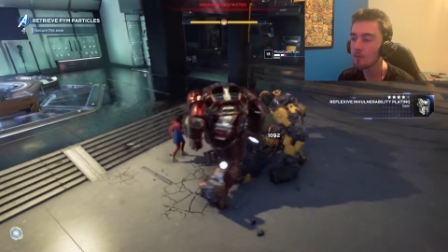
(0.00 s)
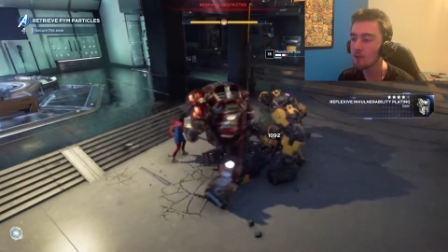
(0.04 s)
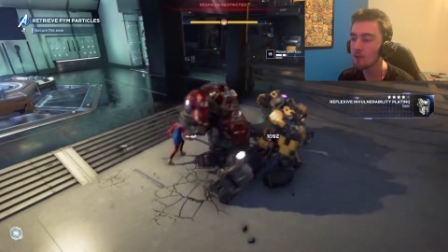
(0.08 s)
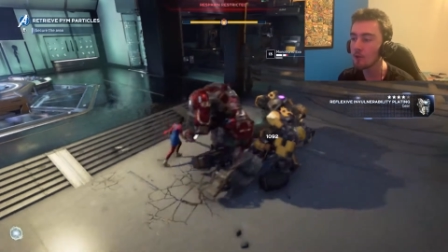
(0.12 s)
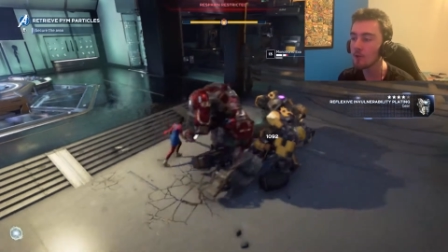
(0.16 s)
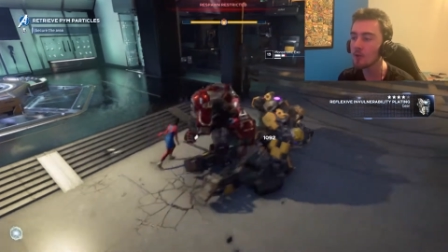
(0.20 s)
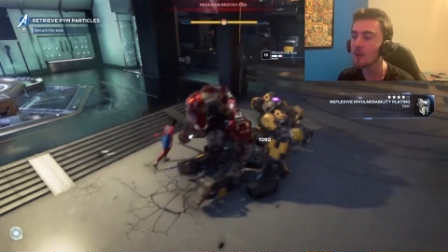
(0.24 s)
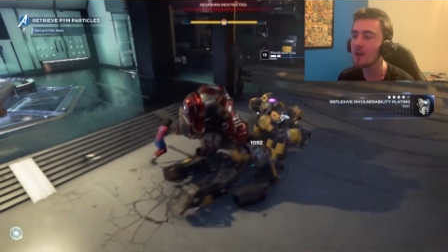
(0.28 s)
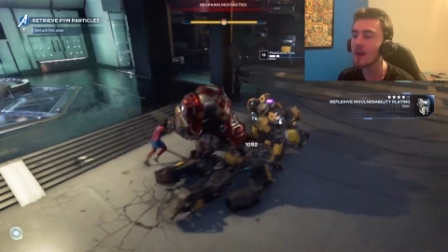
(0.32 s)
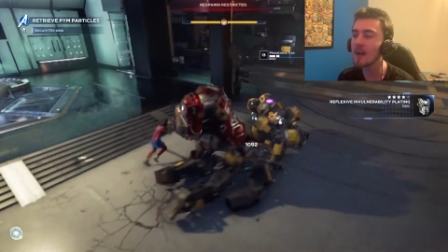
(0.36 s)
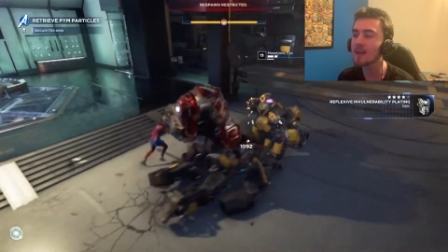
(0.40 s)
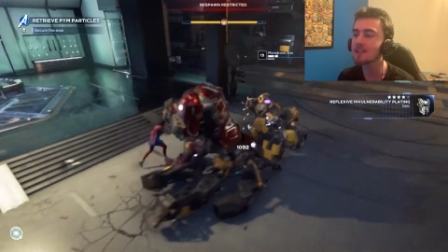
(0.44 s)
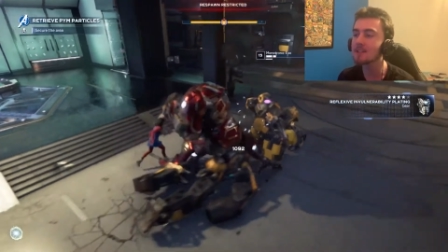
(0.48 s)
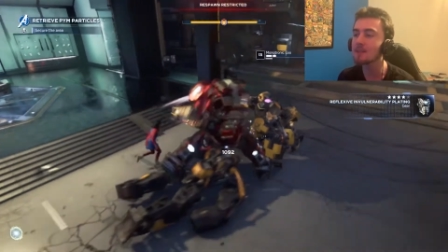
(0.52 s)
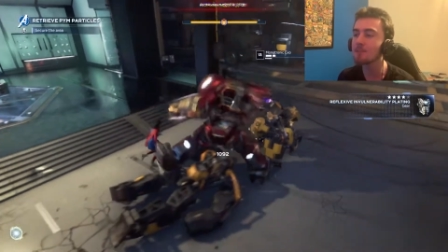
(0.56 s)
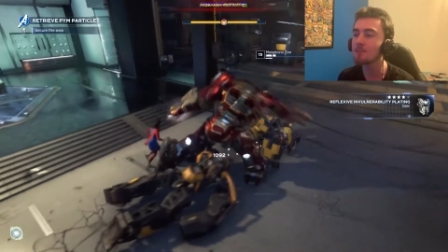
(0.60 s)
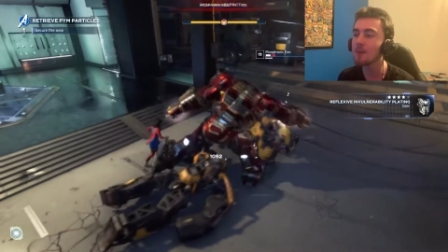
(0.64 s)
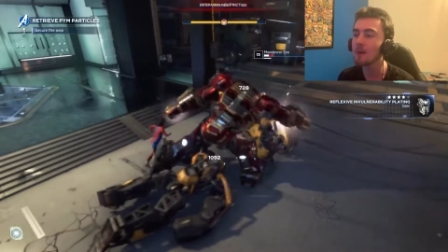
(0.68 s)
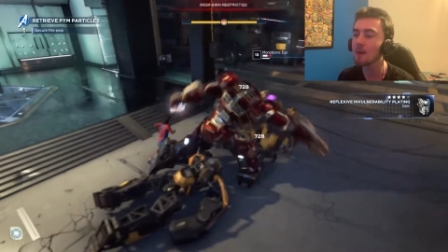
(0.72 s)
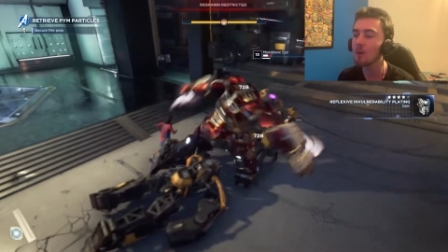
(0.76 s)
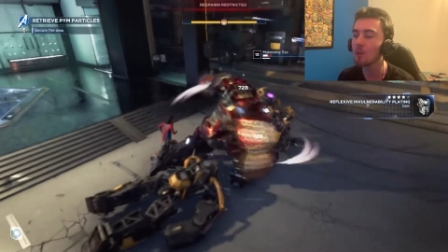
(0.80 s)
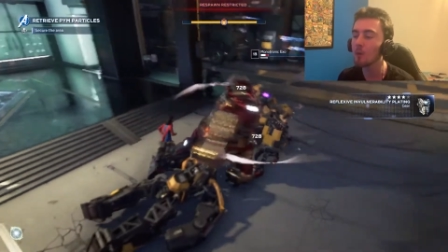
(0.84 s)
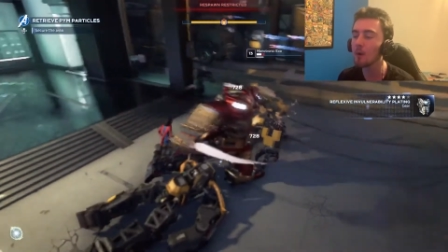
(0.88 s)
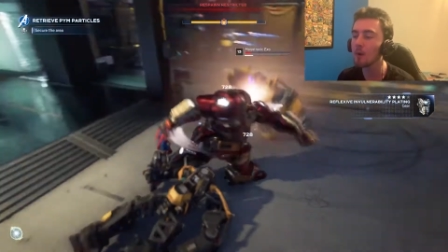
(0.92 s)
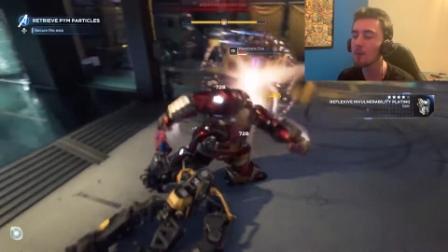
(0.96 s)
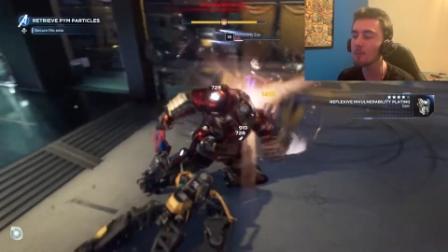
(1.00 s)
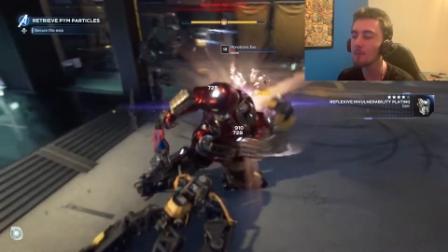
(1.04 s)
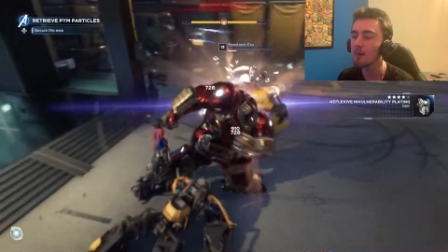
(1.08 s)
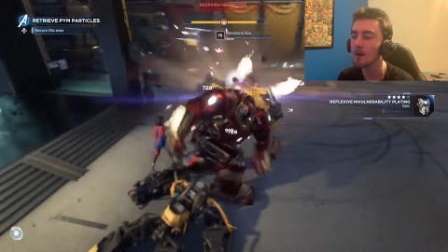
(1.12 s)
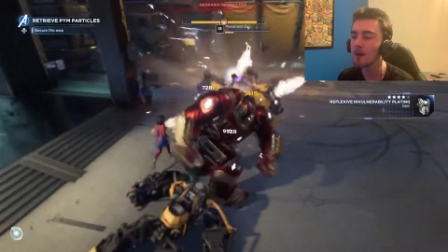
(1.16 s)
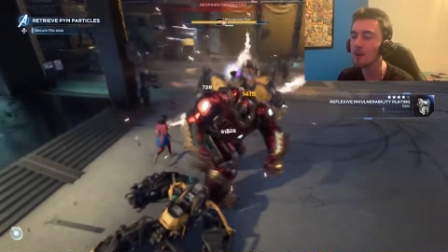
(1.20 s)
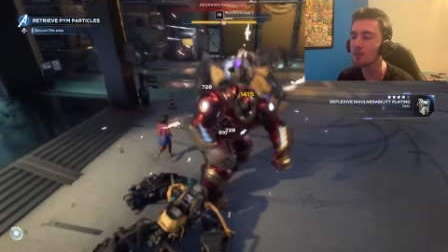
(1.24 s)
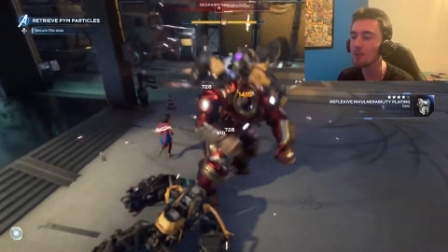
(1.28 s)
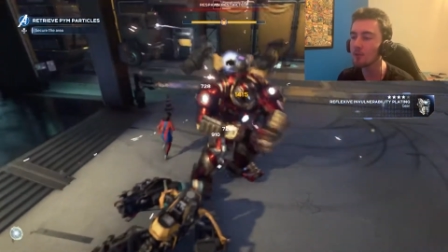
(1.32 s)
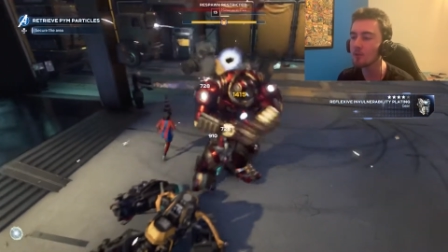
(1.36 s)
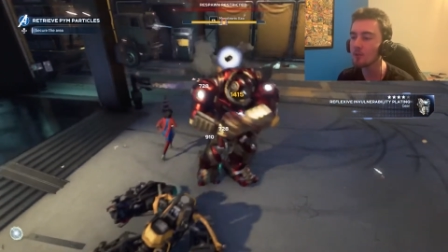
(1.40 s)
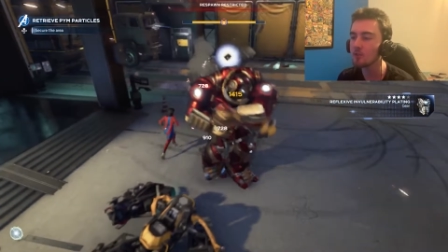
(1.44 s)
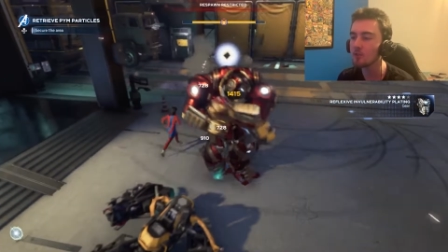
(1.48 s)
So you don't actually pick one
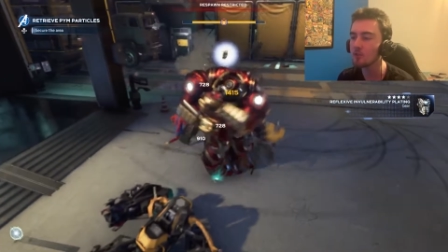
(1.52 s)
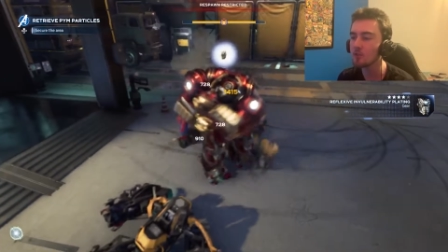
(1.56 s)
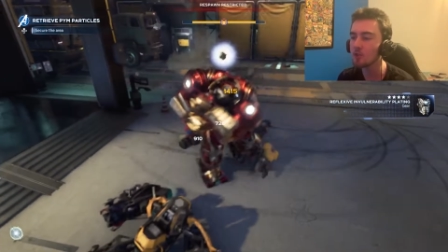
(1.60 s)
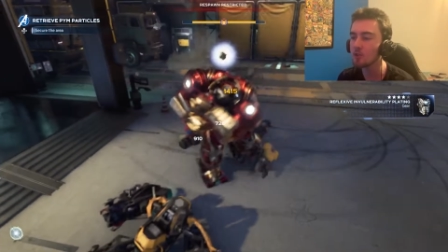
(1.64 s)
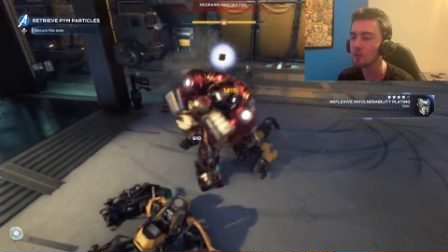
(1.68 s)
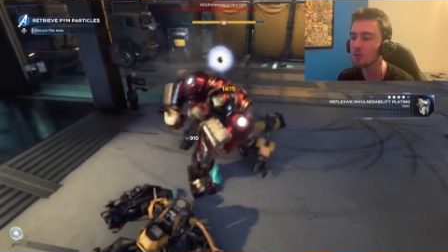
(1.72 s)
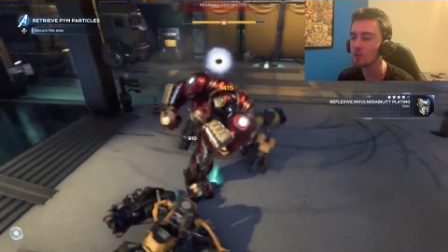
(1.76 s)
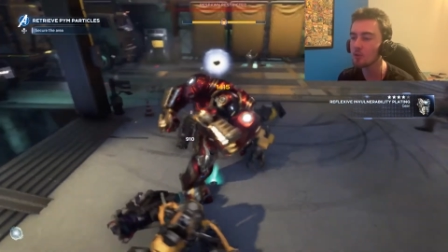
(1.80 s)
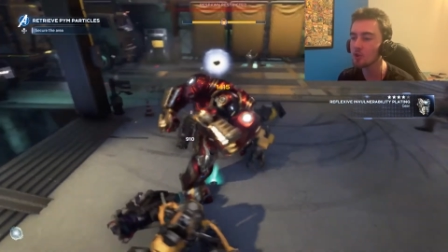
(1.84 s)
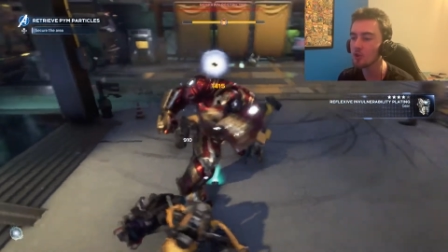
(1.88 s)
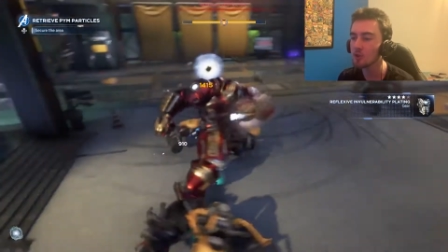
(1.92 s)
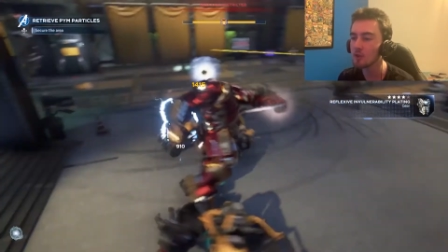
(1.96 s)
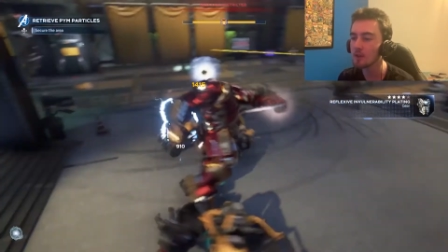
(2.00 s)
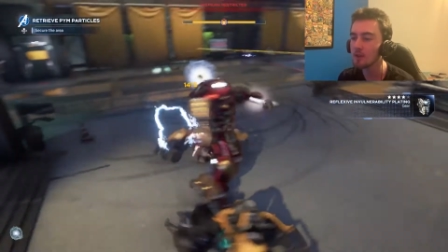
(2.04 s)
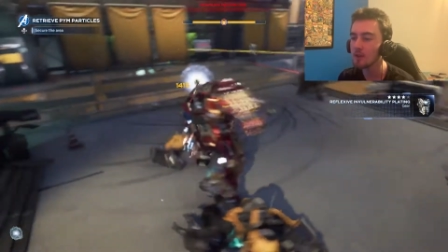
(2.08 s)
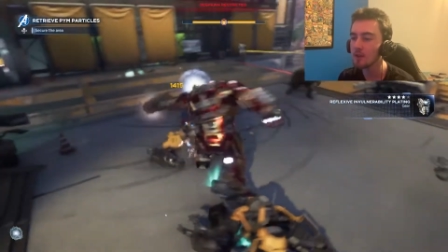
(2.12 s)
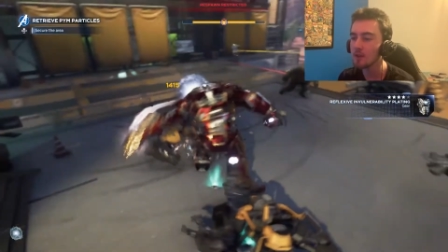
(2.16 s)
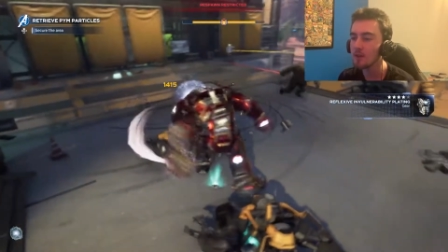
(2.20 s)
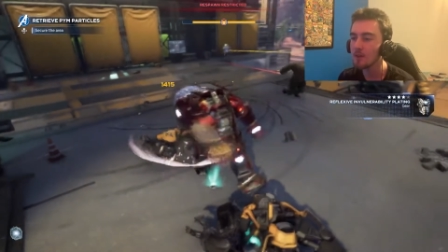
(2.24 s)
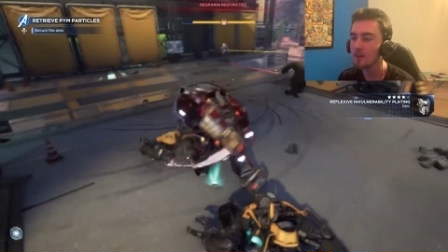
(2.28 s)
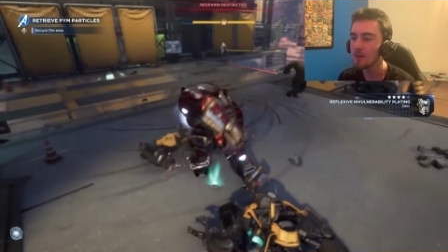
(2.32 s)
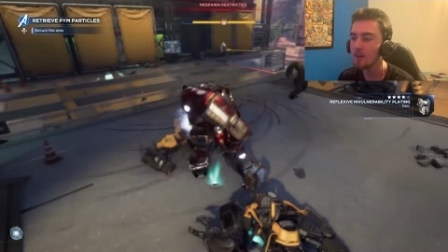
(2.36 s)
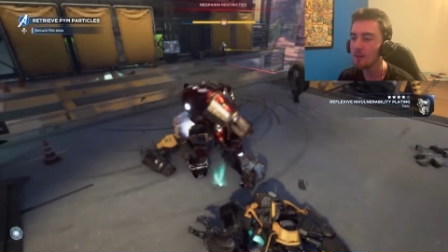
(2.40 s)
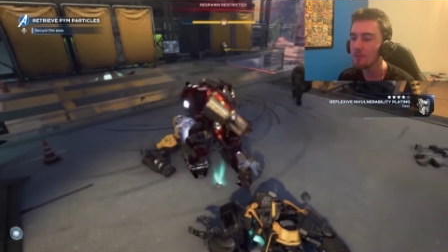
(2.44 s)
mastery skill tree.